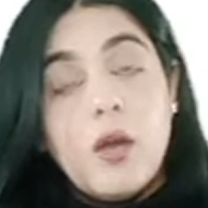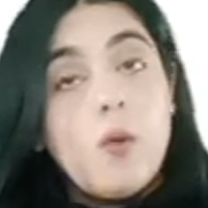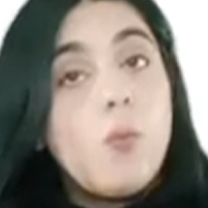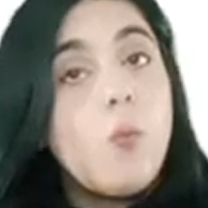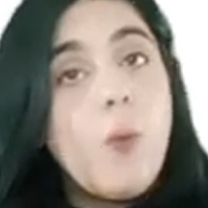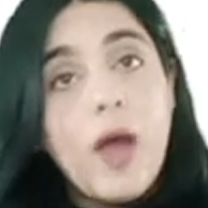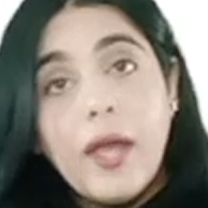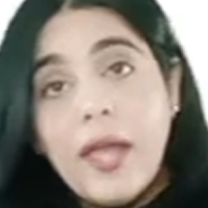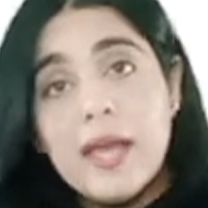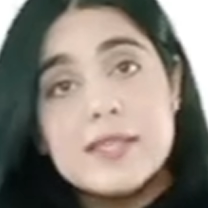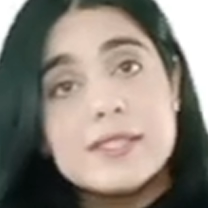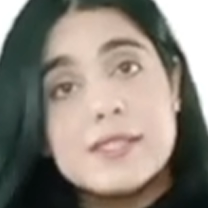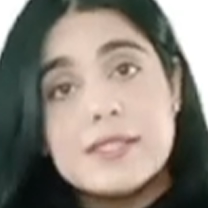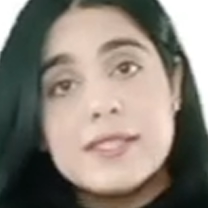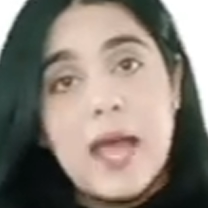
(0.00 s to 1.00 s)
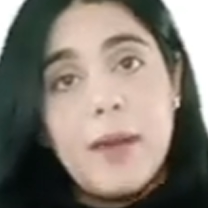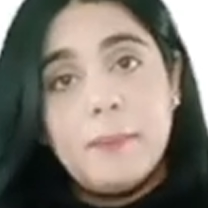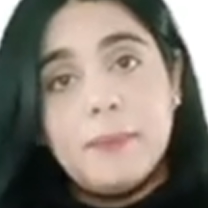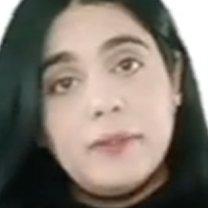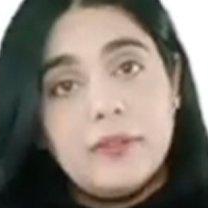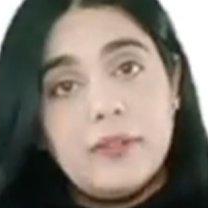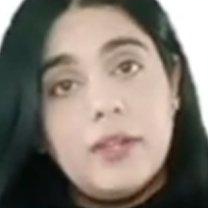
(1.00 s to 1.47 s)
Why has this
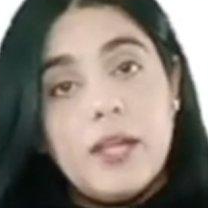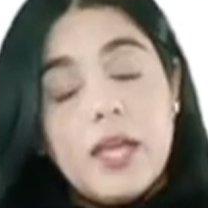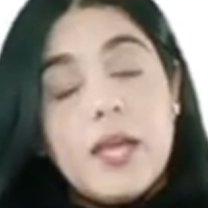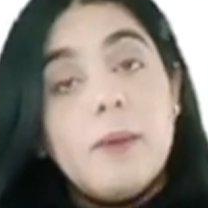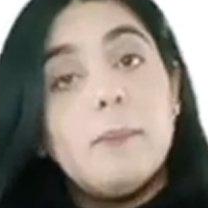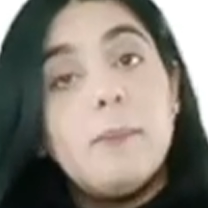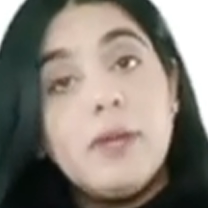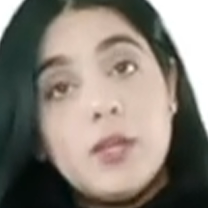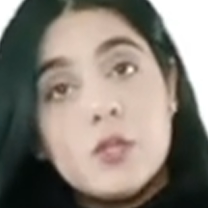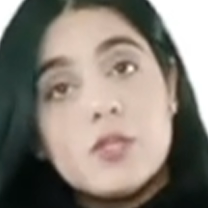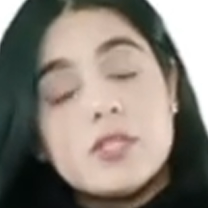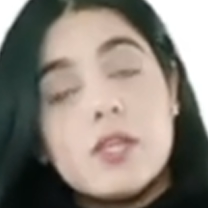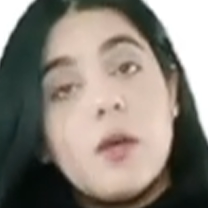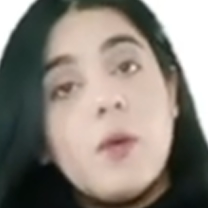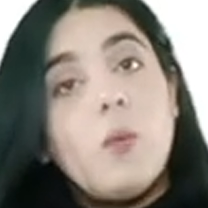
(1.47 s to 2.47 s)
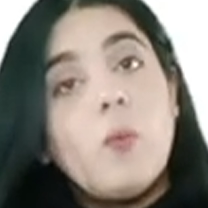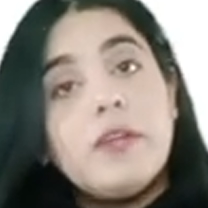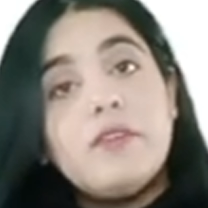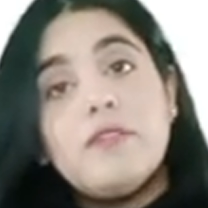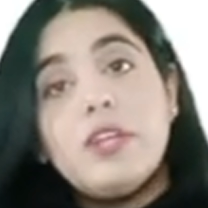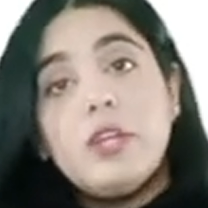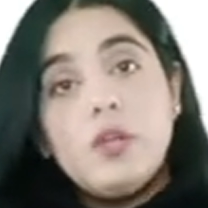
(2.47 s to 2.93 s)
happened? Because
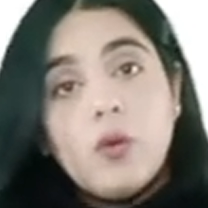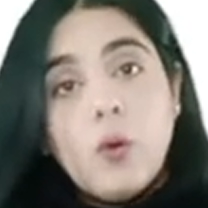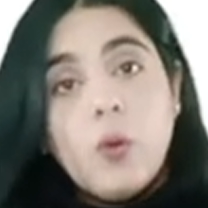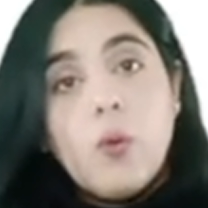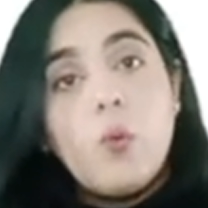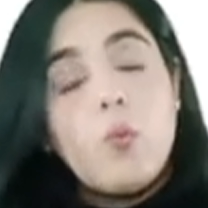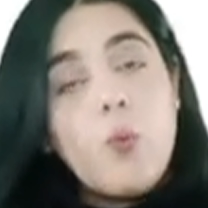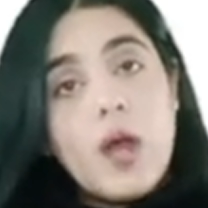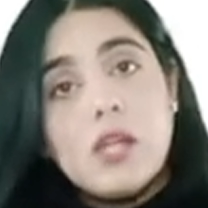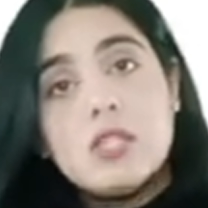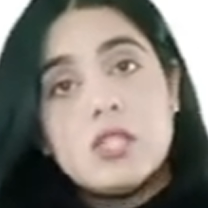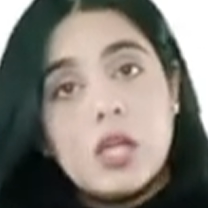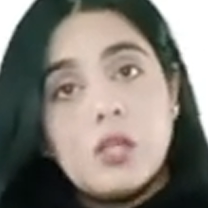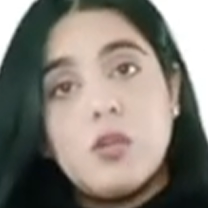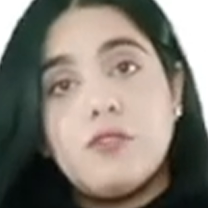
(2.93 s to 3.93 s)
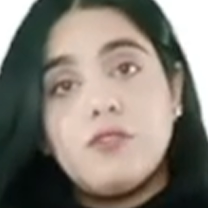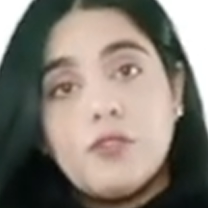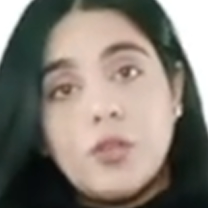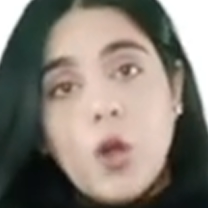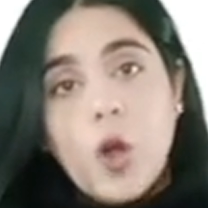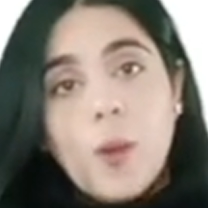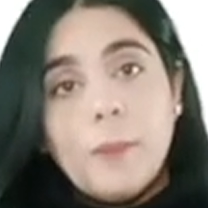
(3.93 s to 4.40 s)
when we grow 1 ton of
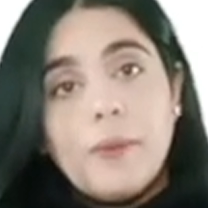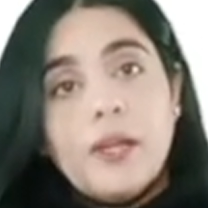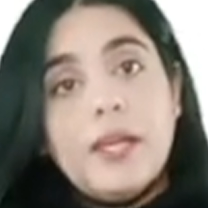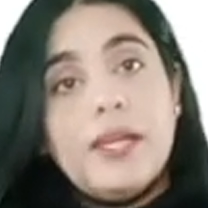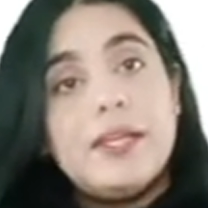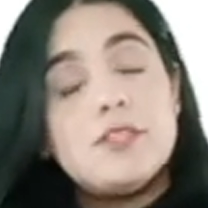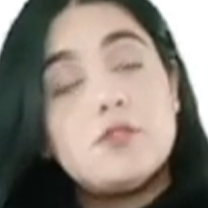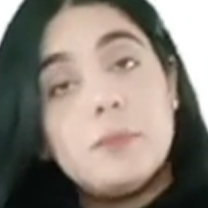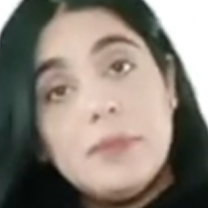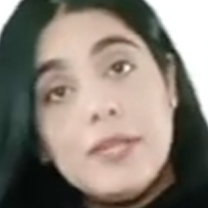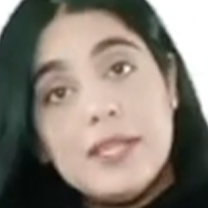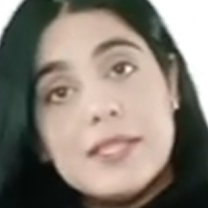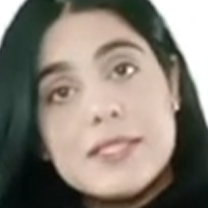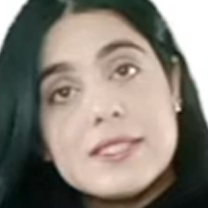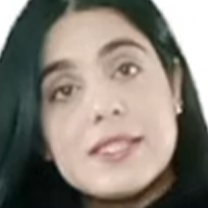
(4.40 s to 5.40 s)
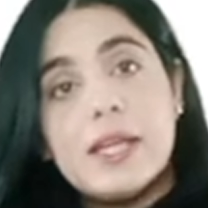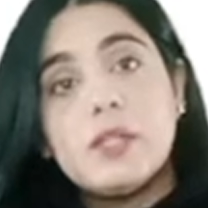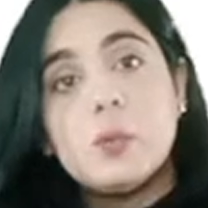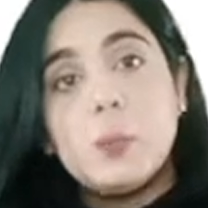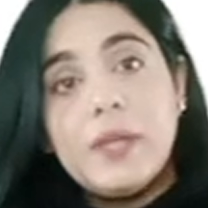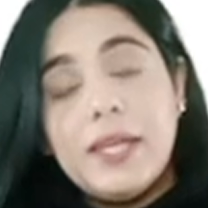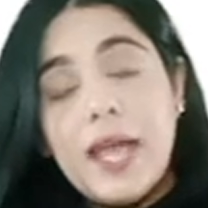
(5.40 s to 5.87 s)
crop, it means
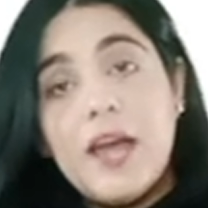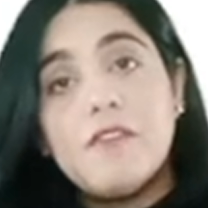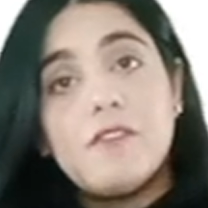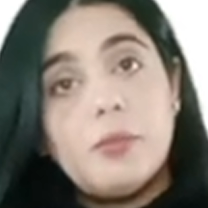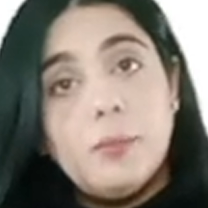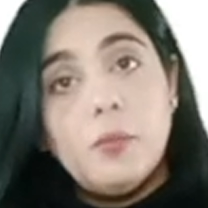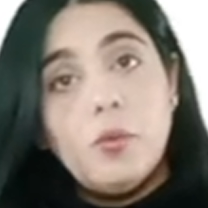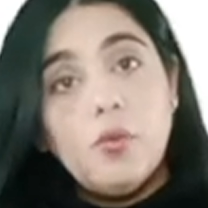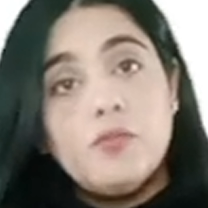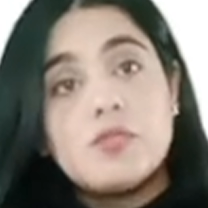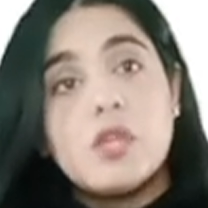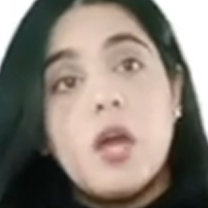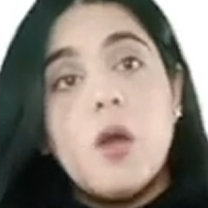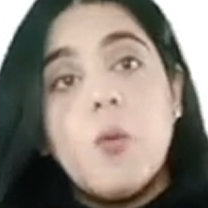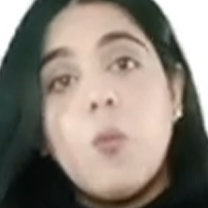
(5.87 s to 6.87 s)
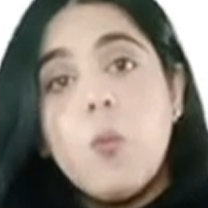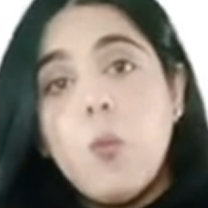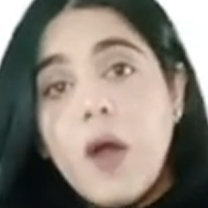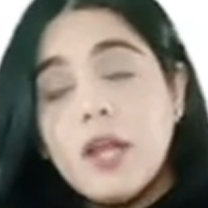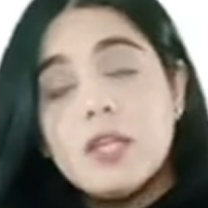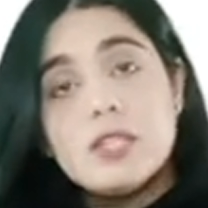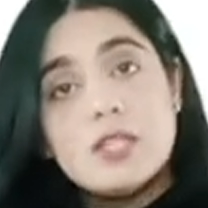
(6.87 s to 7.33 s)
that we have removed
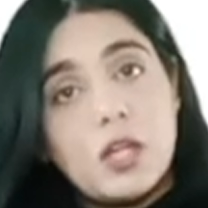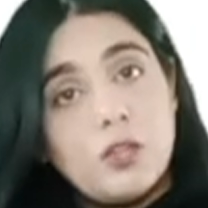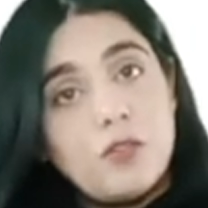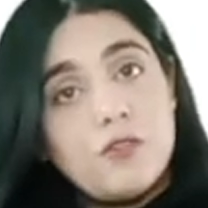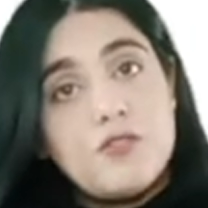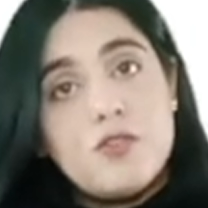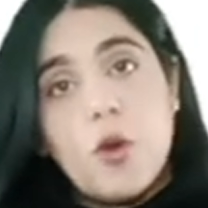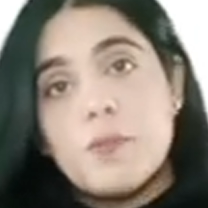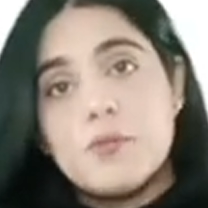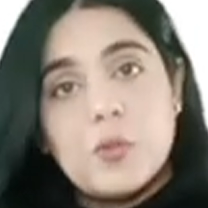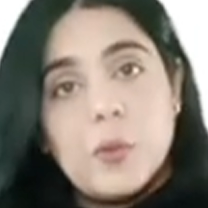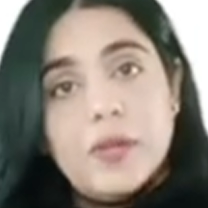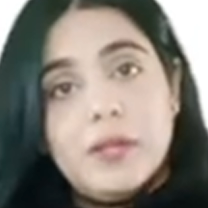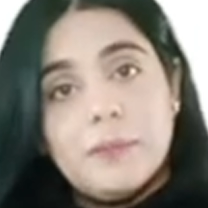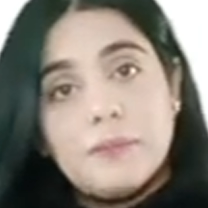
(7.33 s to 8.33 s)
1 ton of topsoil.